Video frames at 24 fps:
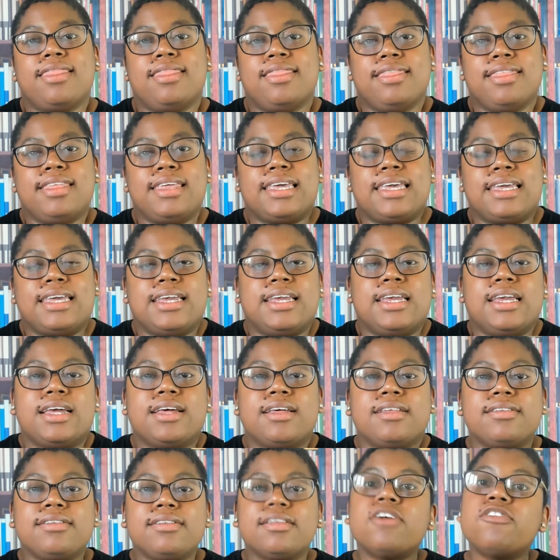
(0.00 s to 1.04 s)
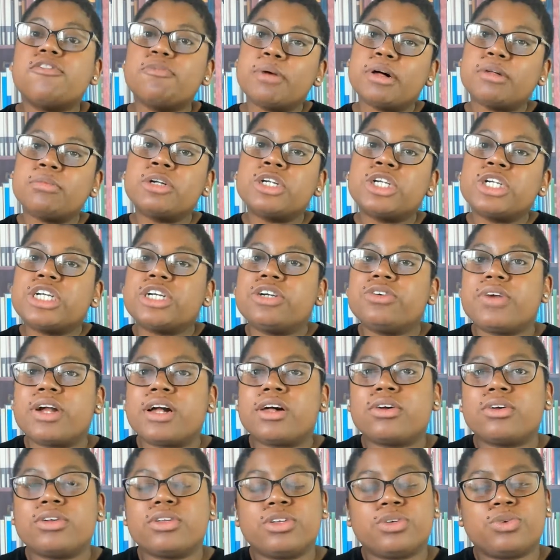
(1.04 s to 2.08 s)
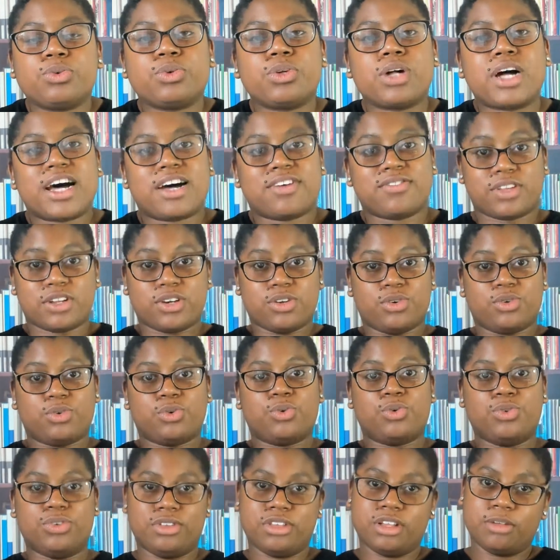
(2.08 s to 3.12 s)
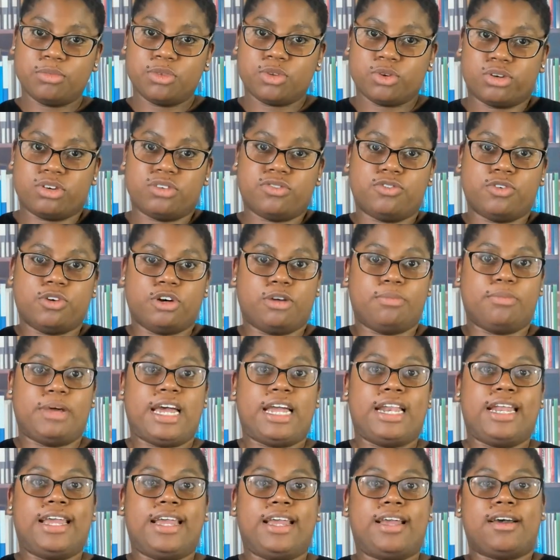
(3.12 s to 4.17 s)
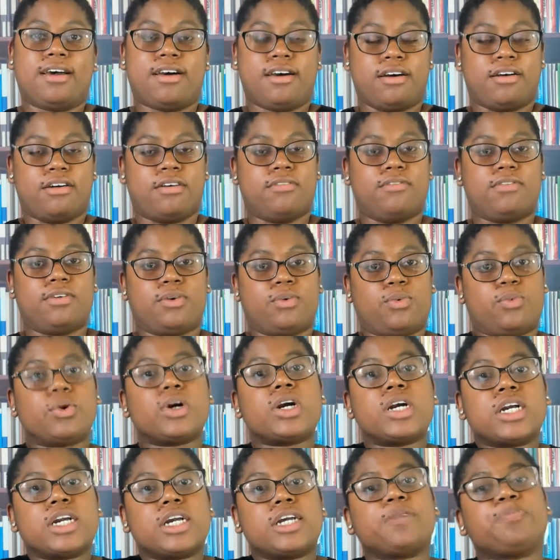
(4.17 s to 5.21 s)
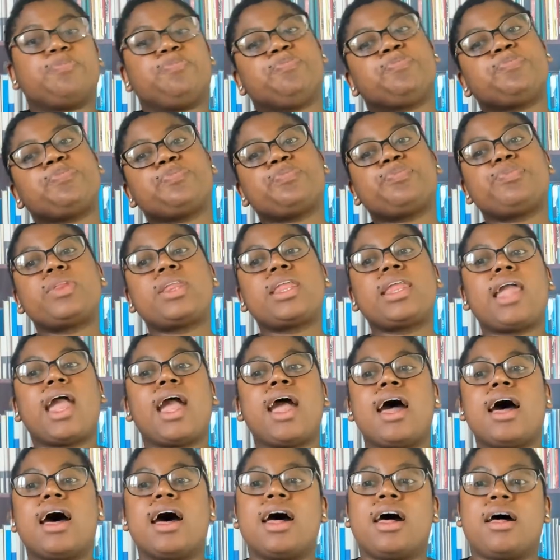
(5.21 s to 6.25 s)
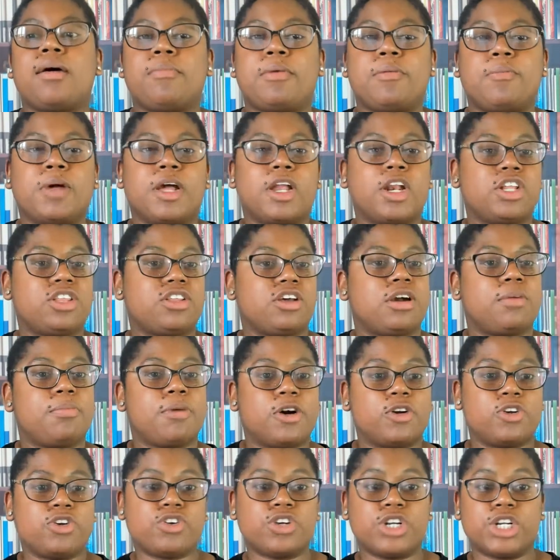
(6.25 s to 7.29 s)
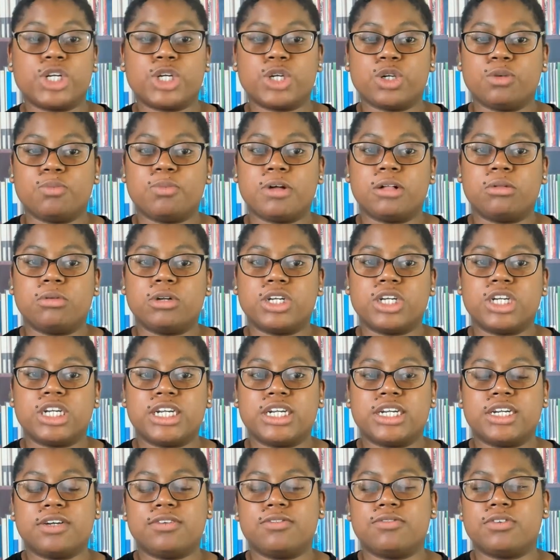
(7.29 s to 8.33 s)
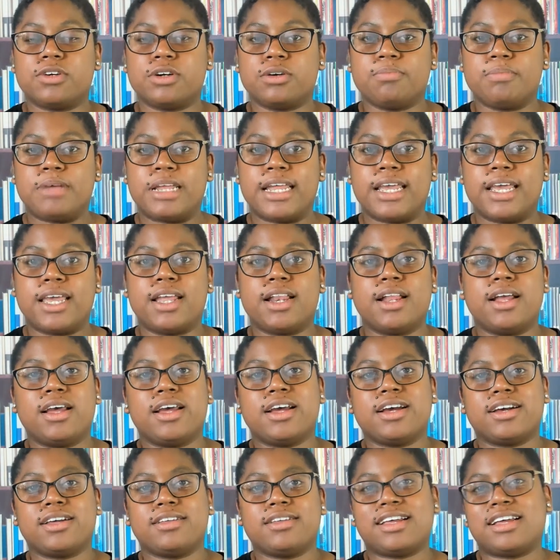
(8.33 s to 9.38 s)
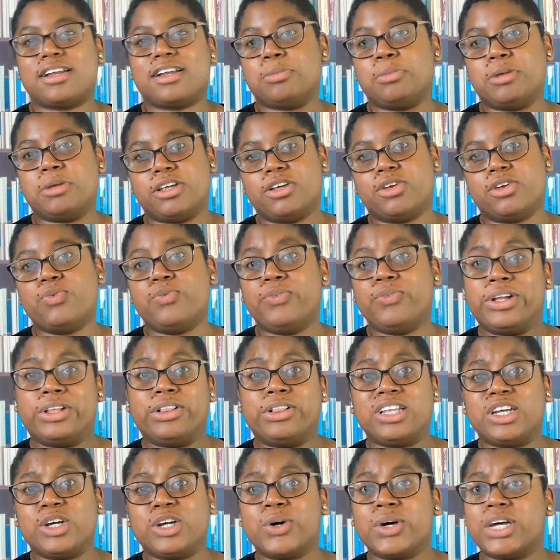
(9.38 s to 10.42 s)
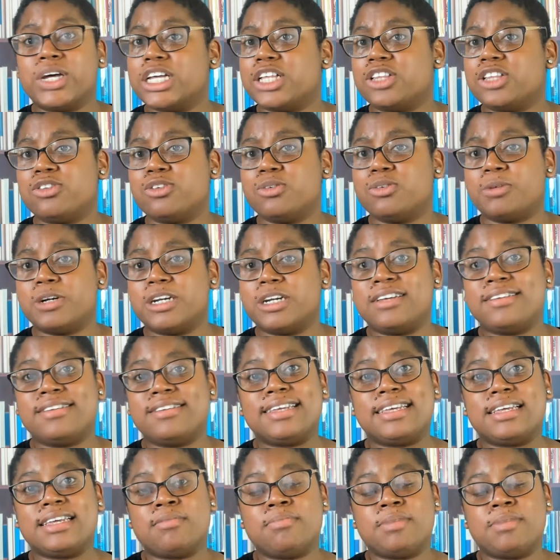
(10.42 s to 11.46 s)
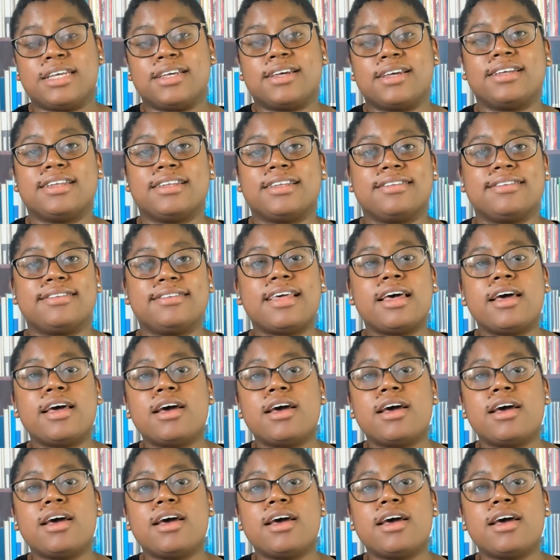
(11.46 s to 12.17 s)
the self-publishing route, you will have to do some sort of formatting of your work. Um, I'm going to talk about traditional publishing for a minute because that'll be really quick and super easy because